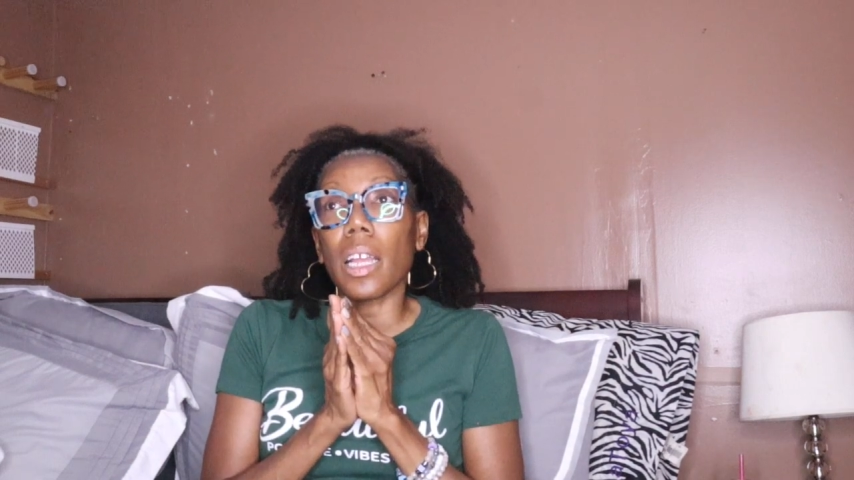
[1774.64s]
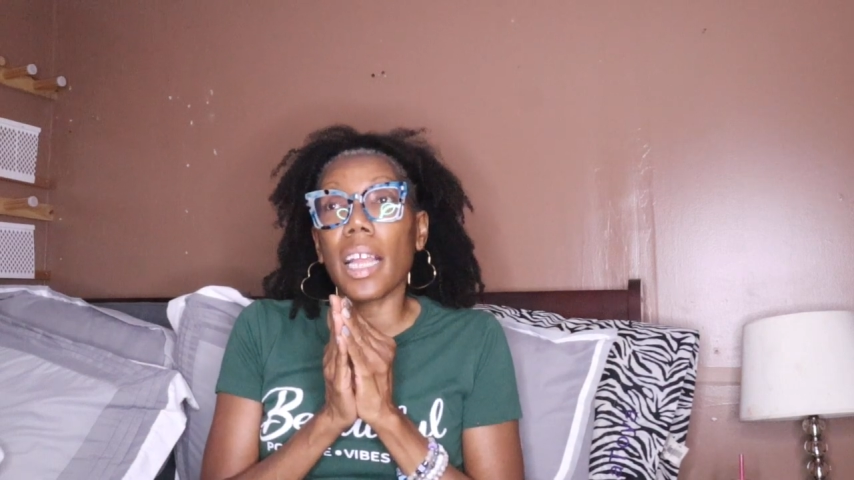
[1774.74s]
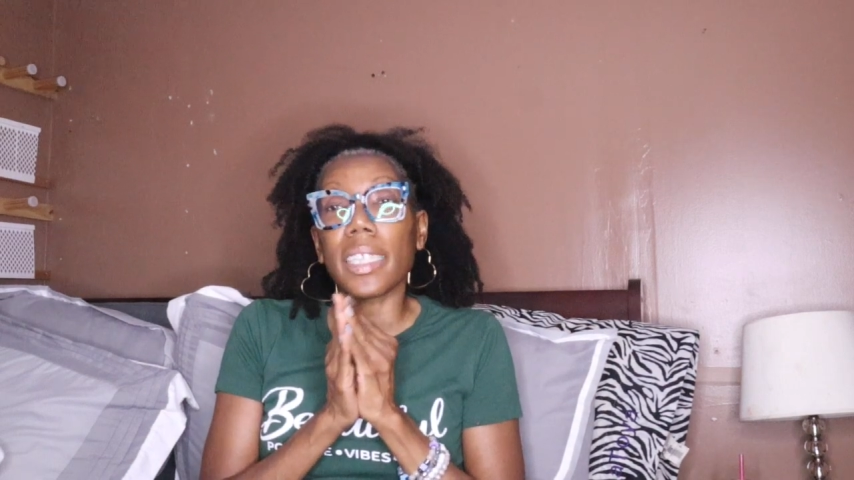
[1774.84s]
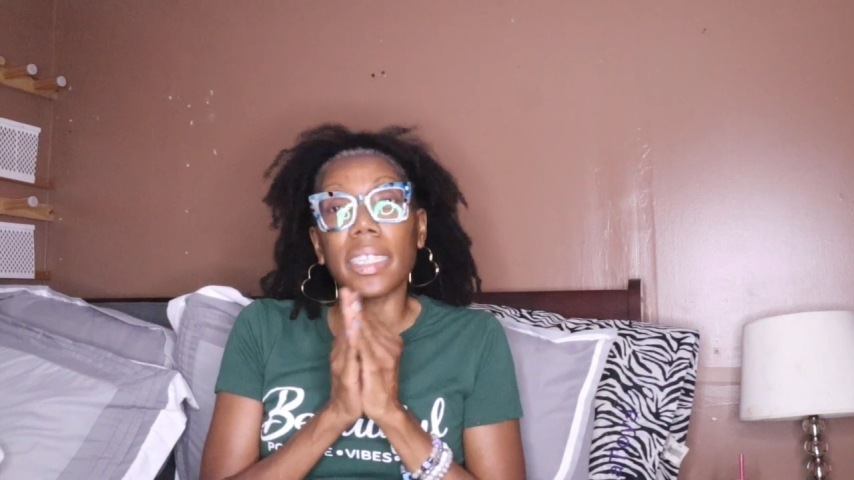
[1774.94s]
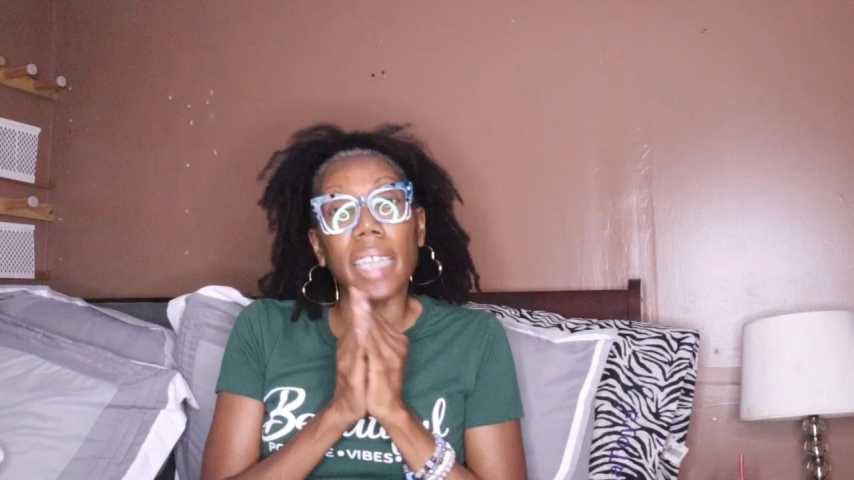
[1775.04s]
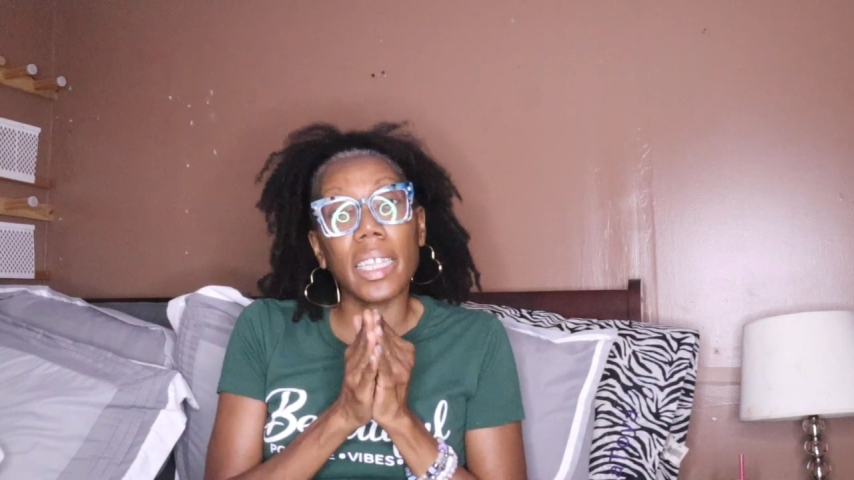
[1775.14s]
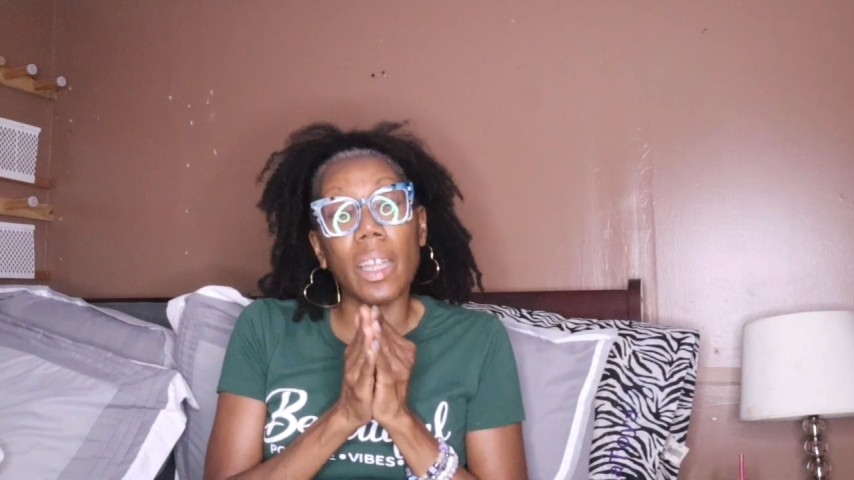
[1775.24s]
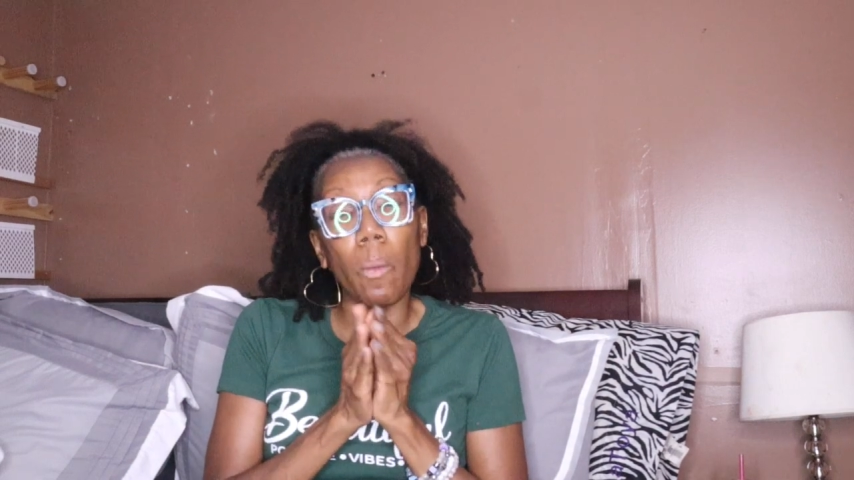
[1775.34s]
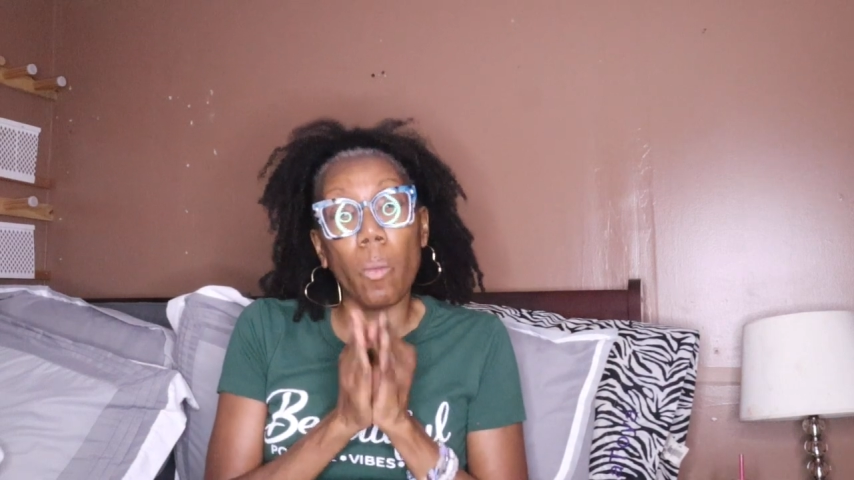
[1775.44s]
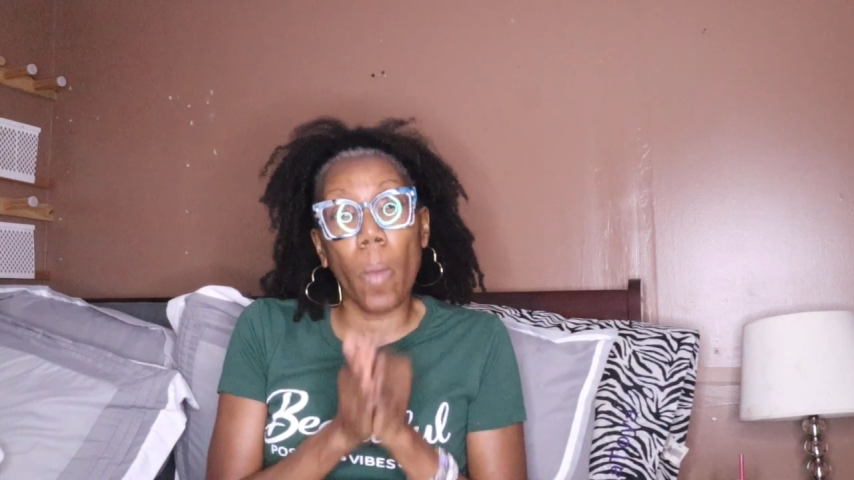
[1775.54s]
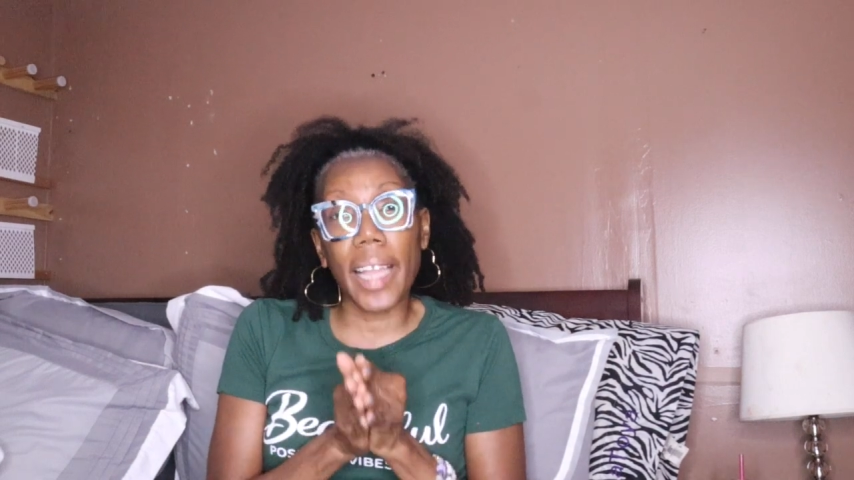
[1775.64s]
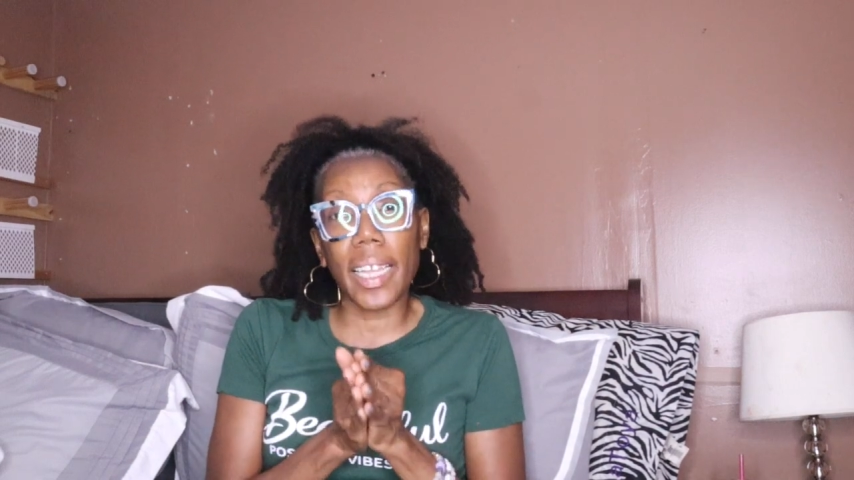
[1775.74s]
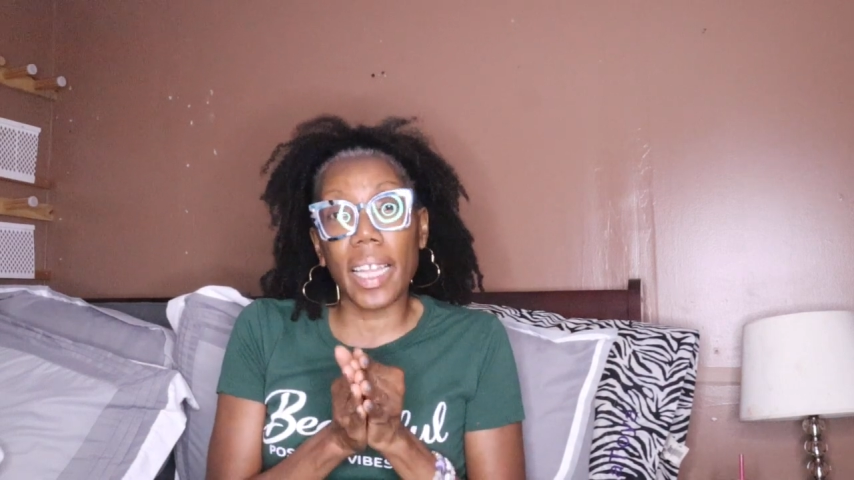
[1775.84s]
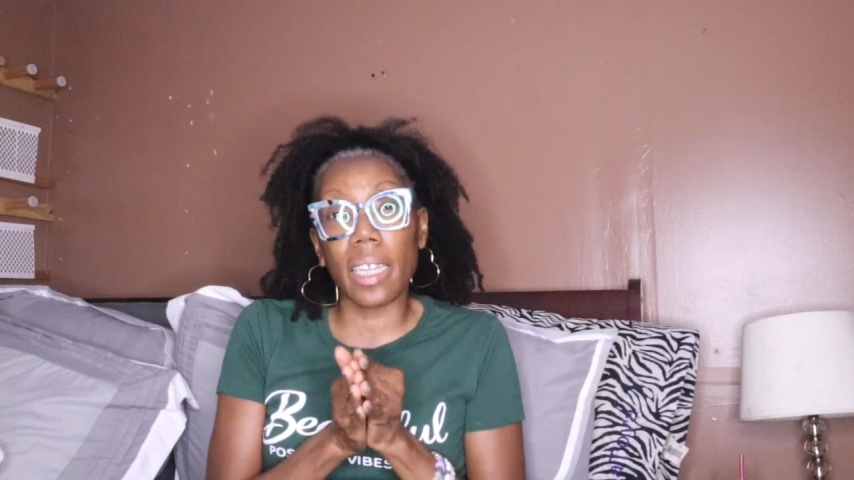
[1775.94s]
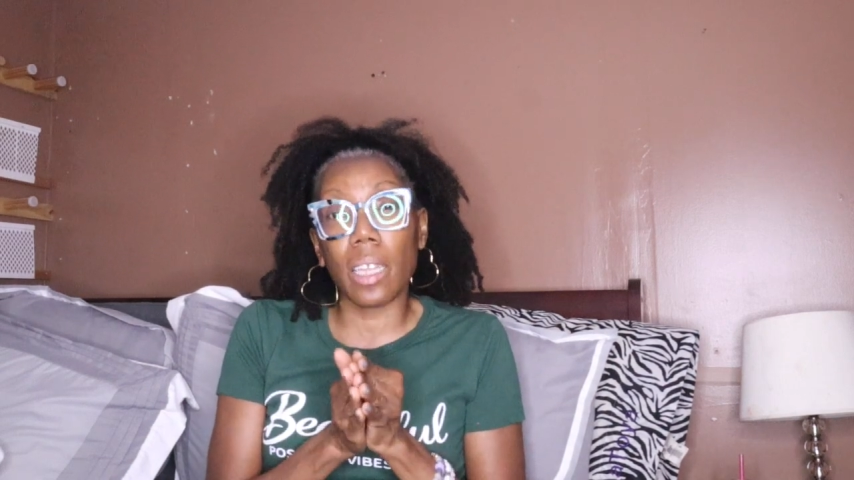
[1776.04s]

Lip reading: instead of them waiting,